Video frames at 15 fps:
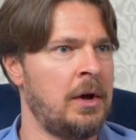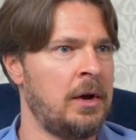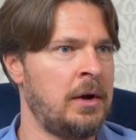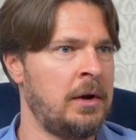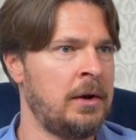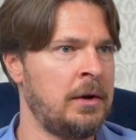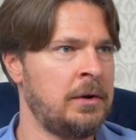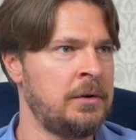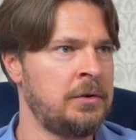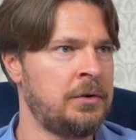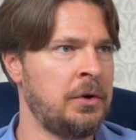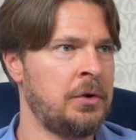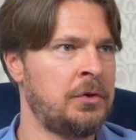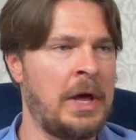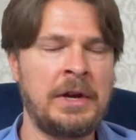And
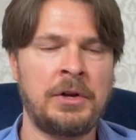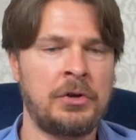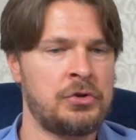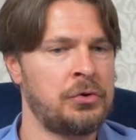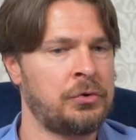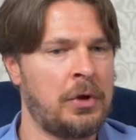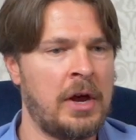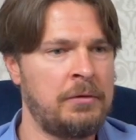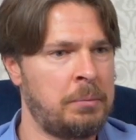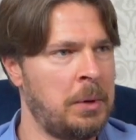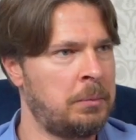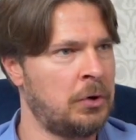then they just gave people a